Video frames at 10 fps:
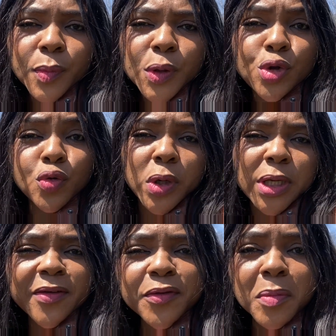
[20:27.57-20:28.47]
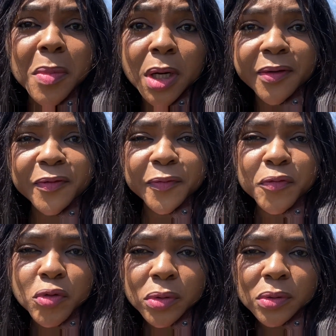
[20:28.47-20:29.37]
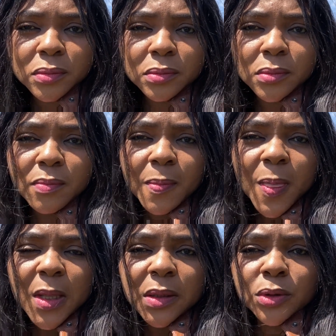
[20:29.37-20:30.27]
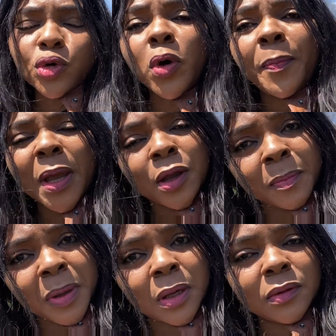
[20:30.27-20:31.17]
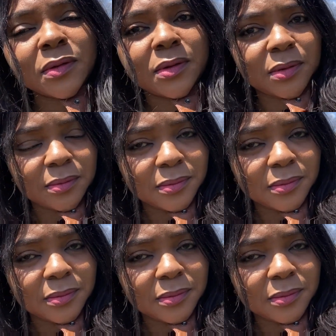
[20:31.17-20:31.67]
Do we give you money for food? Do we pay your bills?